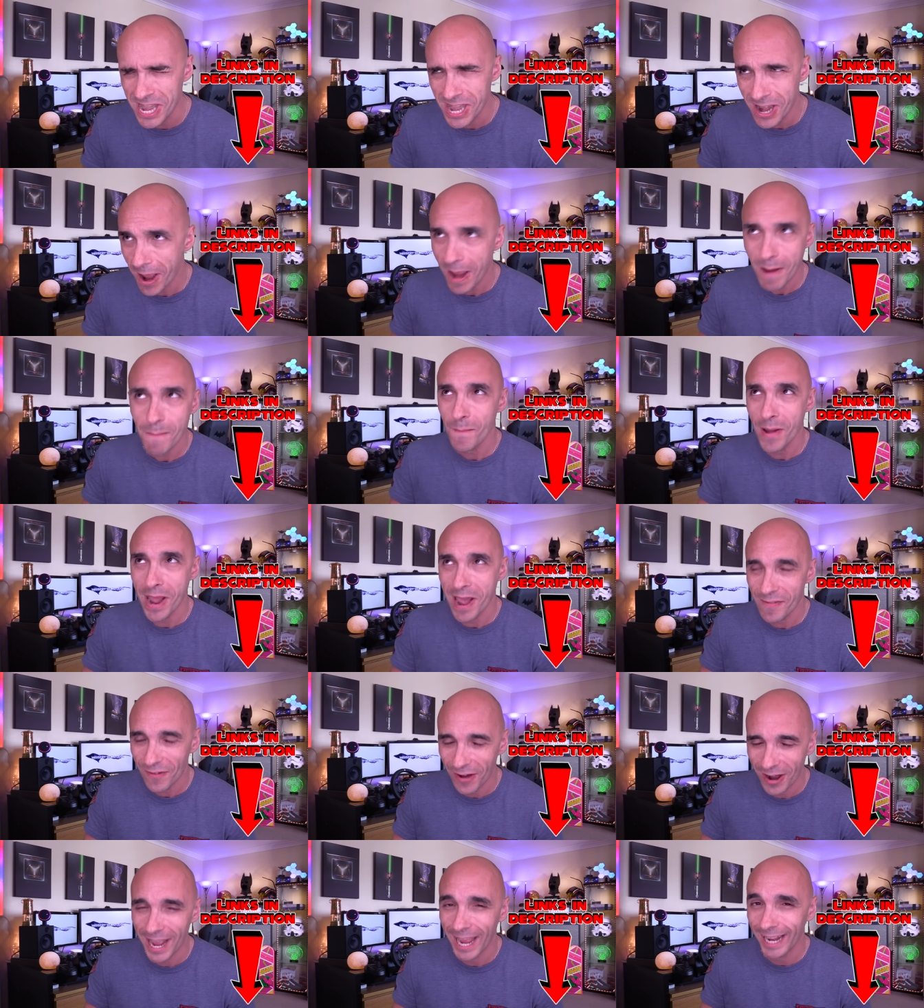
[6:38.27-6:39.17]
nightmare
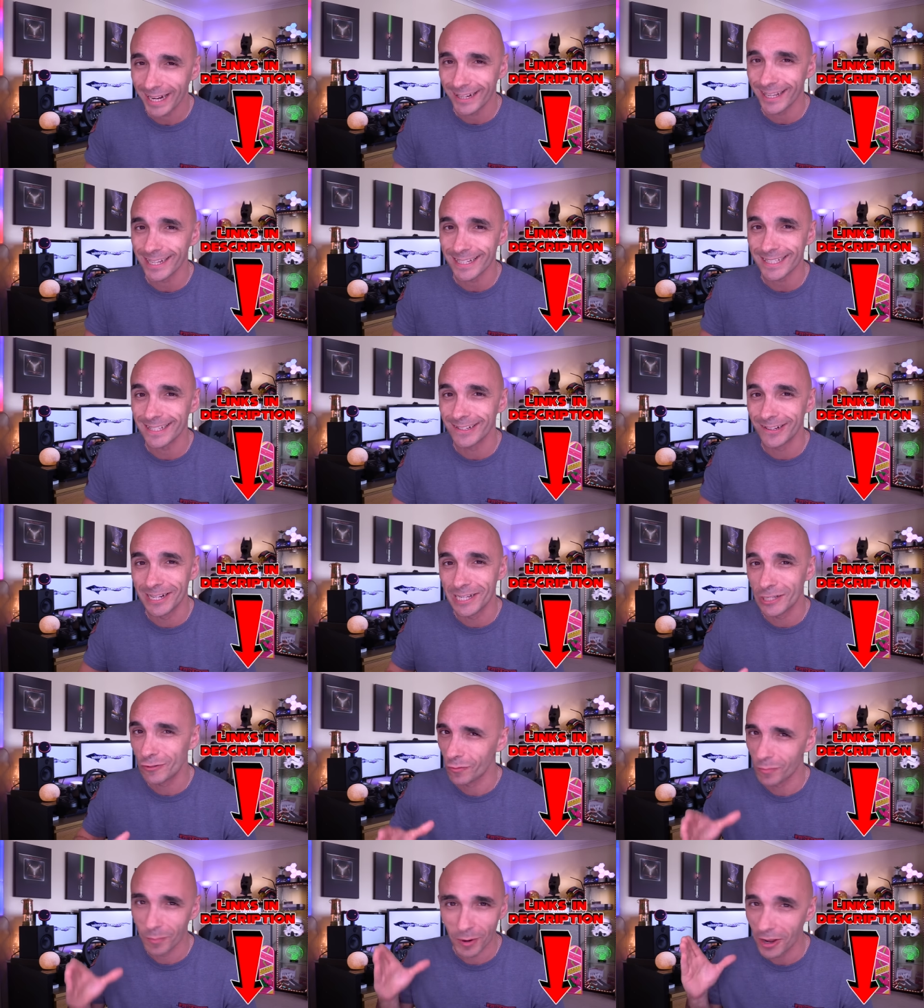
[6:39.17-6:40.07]
that I had last
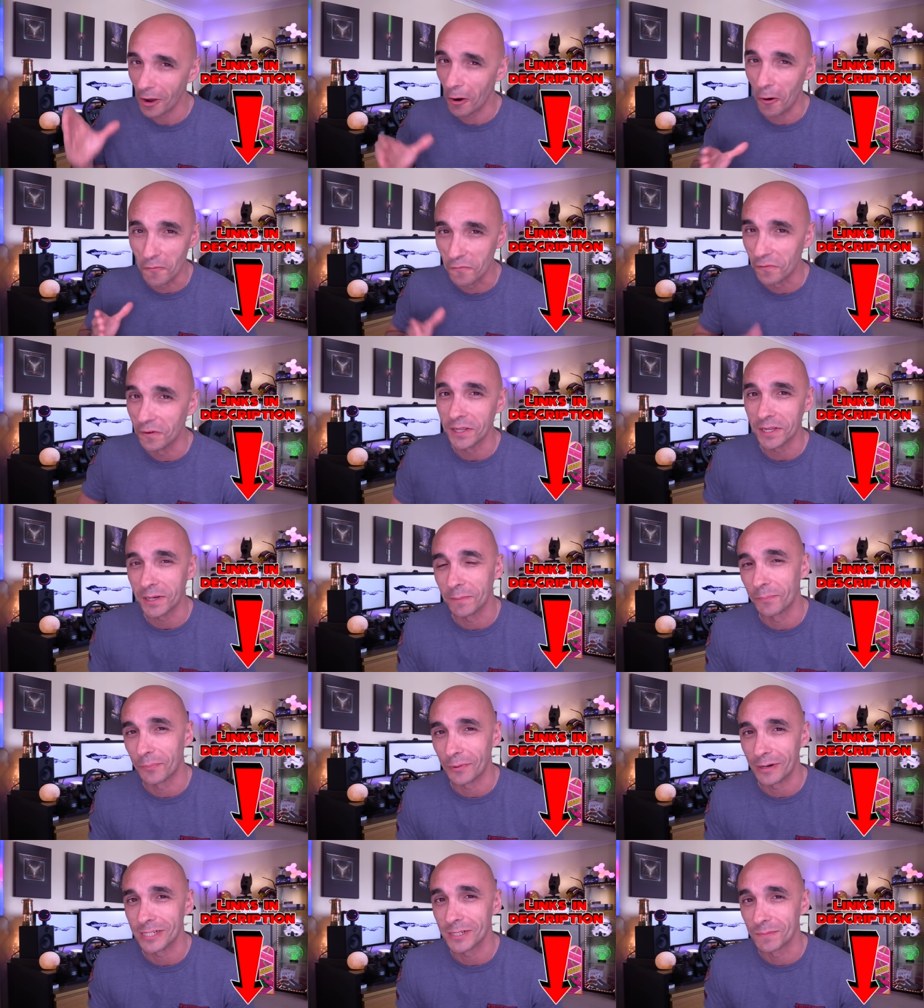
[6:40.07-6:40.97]
night with my overly
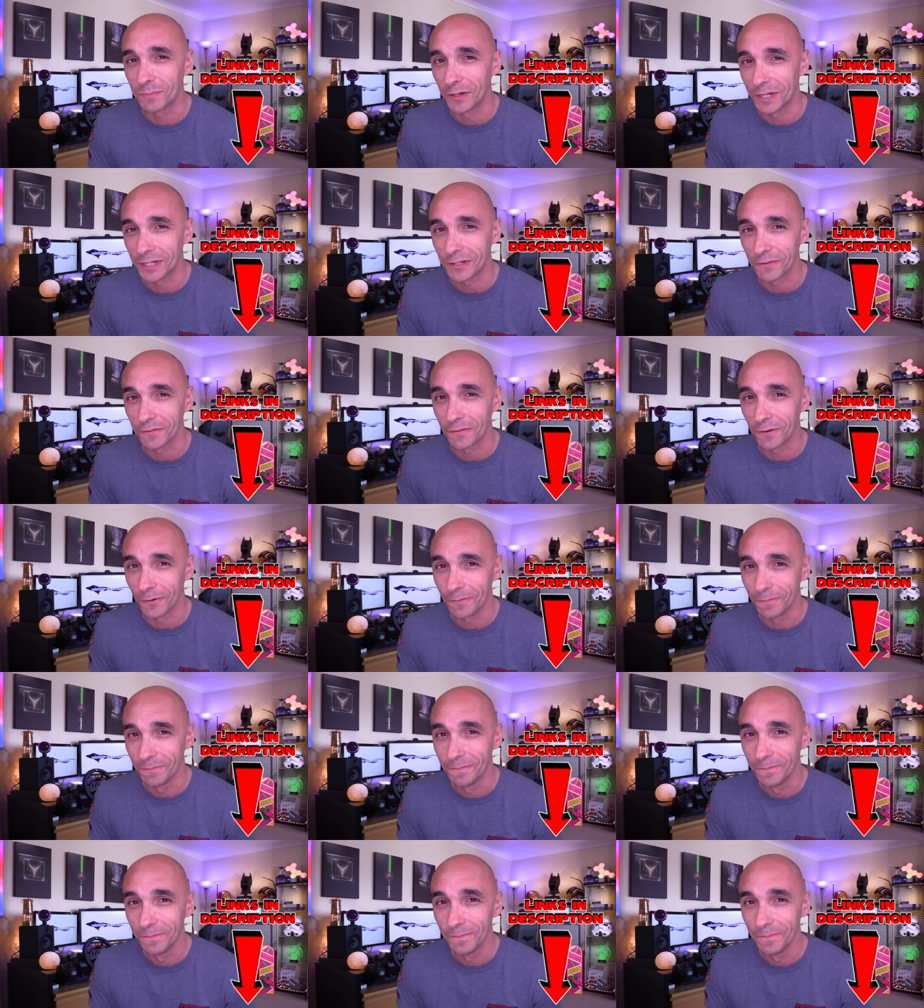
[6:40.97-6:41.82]
compressed microphone.